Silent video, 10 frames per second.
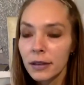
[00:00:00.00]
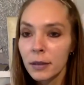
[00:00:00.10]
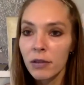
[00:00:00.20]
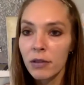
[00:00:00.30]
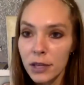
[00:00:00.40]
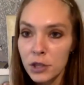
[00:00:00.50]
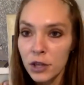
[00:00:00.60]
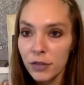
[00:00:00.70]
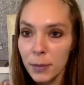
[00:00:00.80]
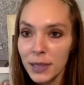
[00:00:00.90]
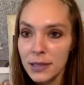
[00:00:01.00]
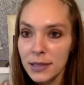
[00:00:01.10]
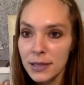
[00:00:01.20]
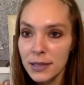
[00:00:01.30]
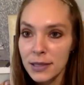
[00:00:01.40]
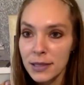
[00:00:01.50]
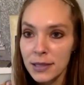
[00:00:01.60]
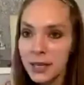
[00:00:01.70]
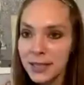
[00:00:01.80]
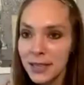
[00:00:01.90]
my friend Jeff Gibbons in
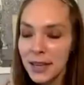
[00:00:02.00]
Dallas.